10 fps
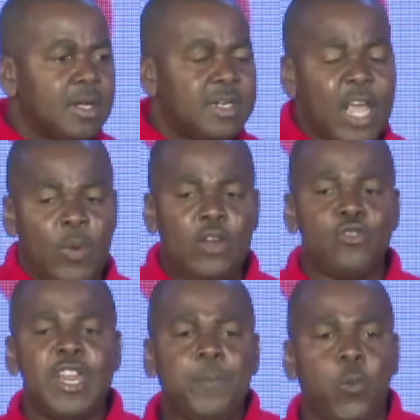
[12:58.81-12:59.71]
they will
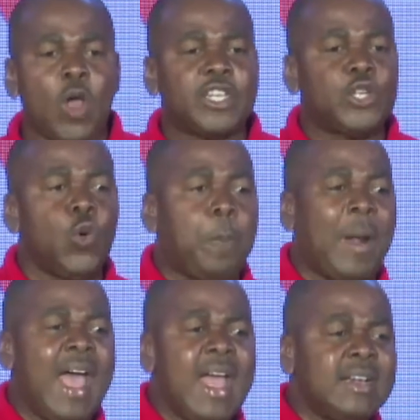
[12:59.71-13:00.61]
reap what you
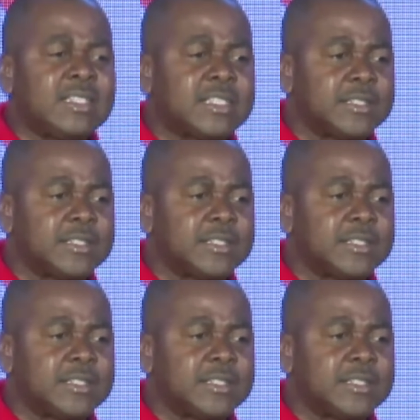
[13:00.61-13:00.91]
plant.